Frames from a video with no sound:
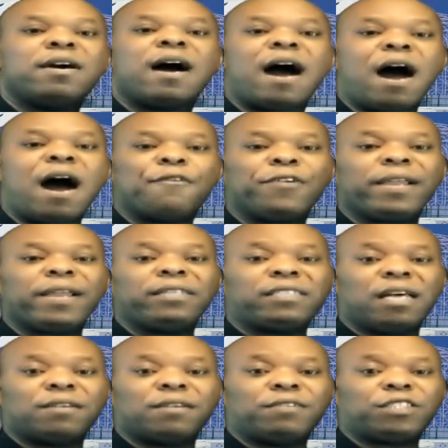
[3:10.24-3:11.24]
African
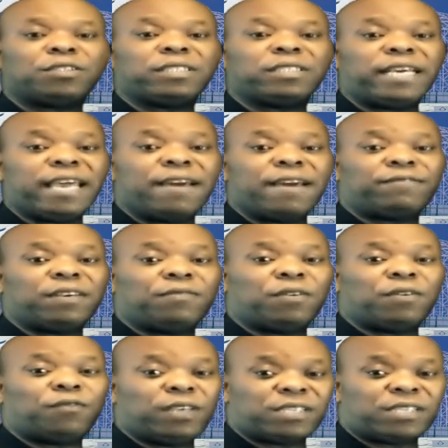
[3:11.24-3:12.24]
Television
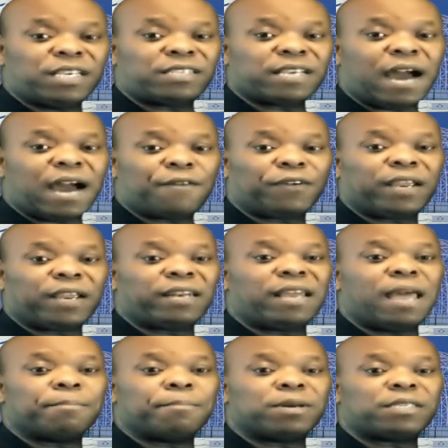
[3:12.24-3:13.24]
Aftv visits African
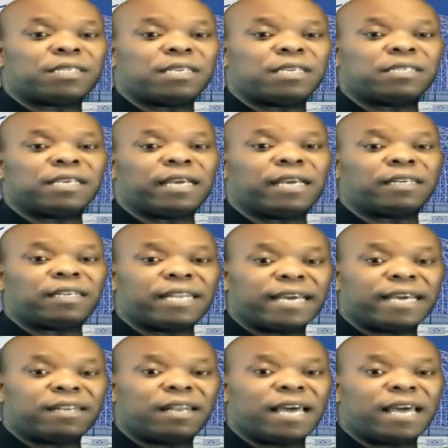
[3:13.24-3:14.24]
embassies in the
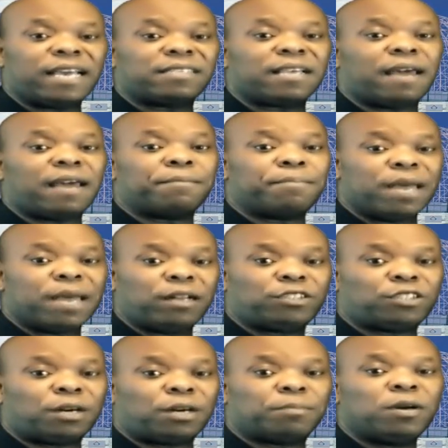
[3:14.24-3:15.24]
Netherlands and
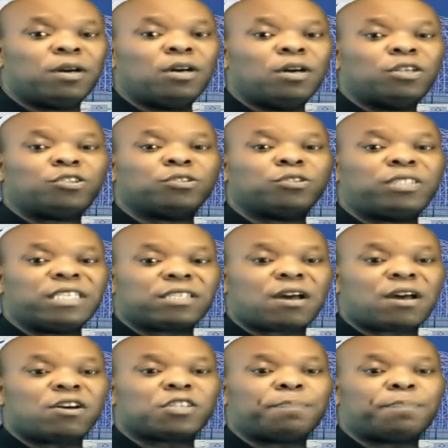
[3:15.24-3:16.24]
Belgium to
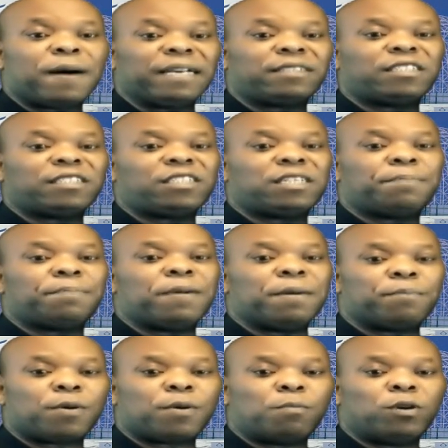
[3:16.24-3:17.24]
discuss partnership
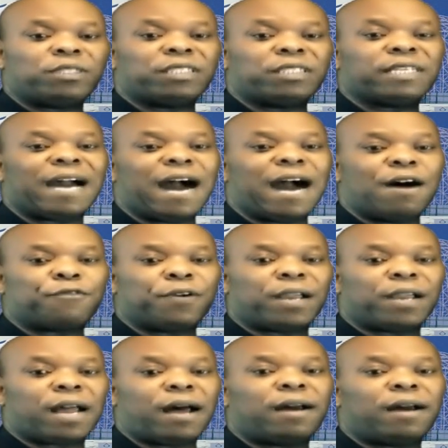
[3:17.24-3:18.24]
in promoting
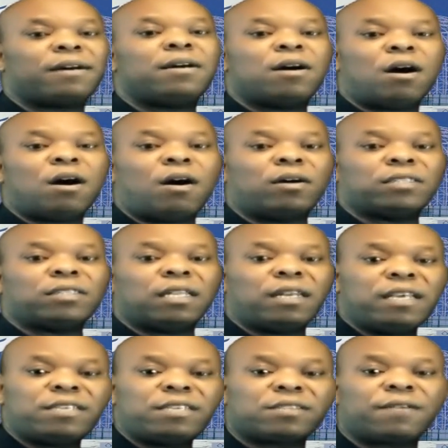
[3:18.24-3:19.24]
Africa. On the
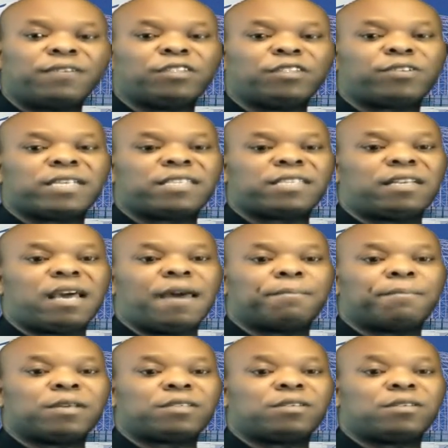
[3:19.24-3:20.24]
list of interested
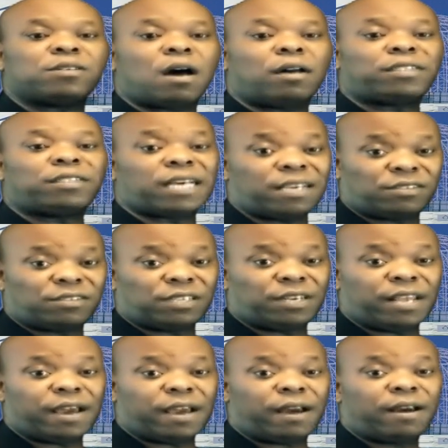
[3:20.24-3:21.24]
embassies are
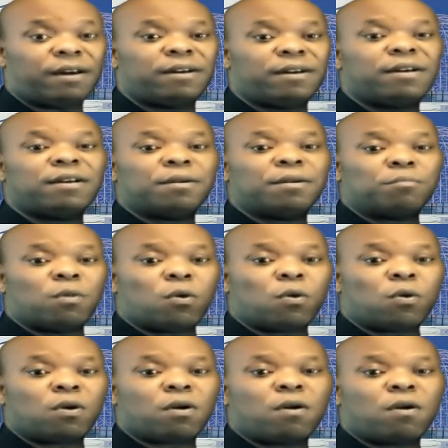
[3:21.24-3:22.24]
Tanzania,
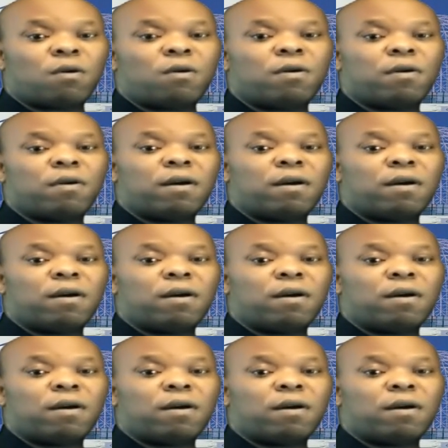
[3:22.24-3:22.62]
Morocco,